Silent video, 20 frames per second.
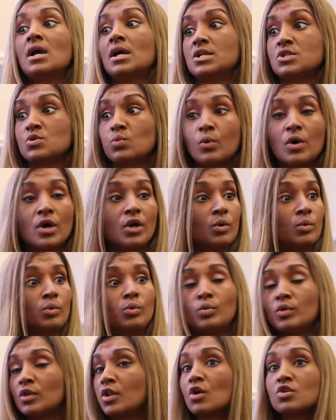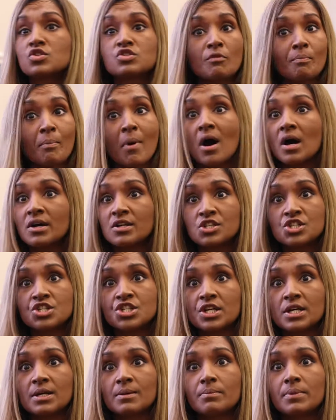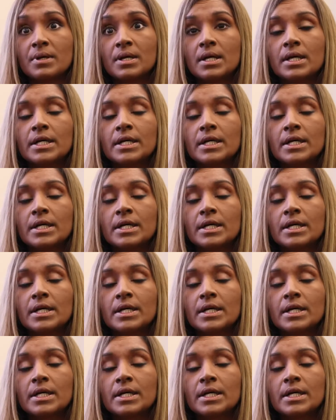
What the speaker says: it's working with lots of partnership